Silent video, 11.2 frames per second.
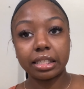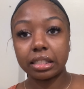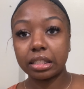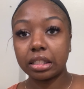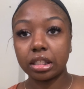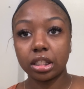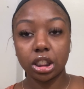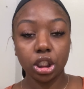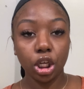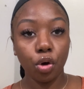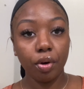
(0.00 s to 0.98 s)
is
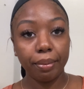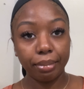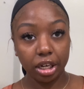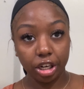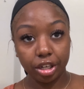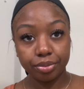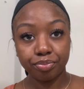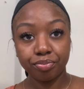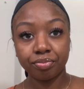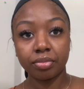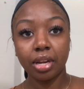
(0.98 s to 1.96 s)
going blur
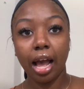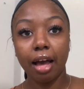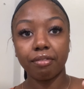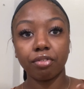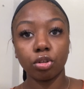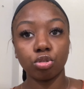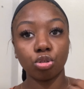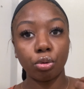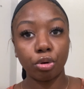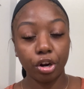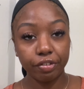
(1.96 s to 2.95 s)
I feel
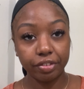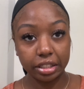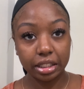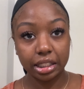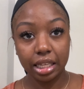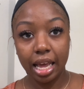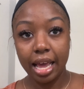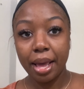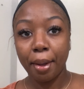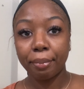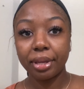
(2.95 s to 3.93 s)
so nervous
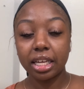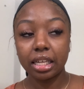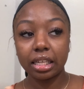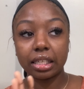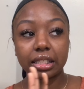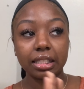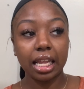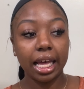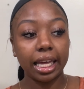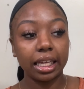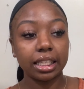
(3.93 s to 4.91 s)
because
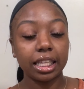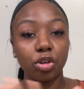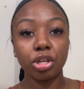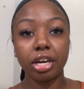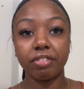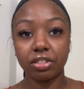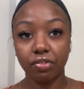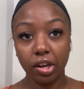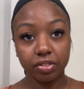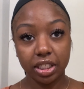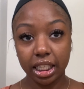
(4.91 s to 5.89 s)
like they only give us
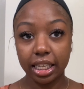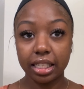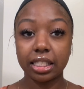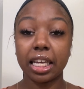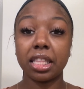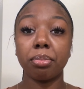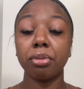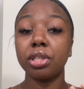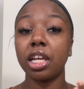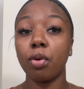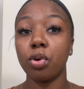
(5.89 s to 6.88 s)
five tickets and the people
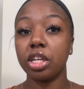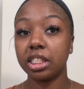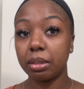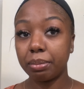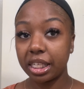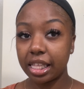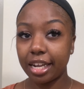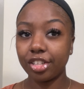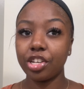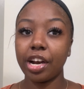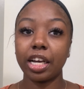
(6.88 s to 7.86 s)
that I wanted to be
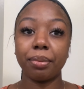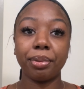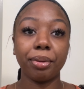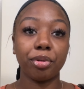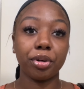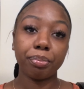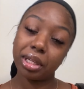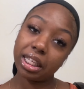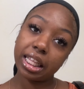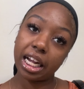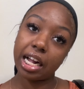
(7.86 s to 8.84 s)
there, they're not gonna be able to be
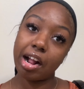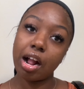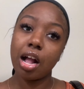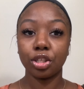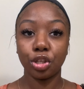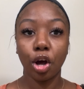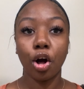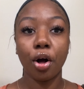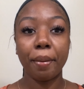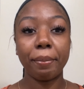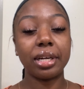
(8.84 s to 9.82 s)
there,
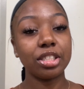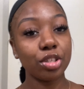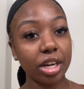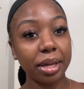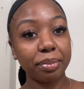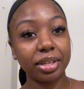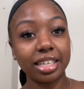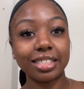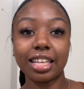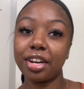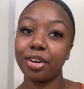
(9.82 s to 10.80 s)
y'all. But it's okay
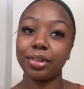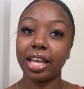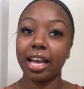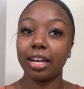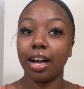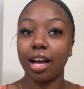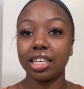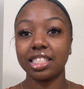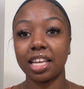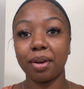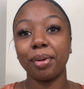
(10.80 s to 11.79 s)
because I know that God
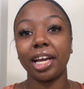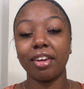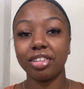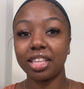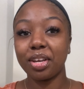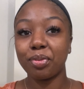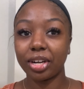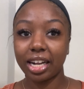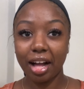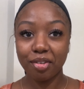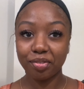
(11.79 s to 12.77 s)
is gonna make everything
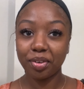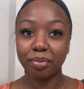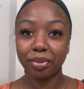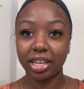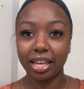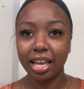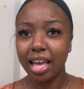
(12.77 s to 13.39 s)
work out for me.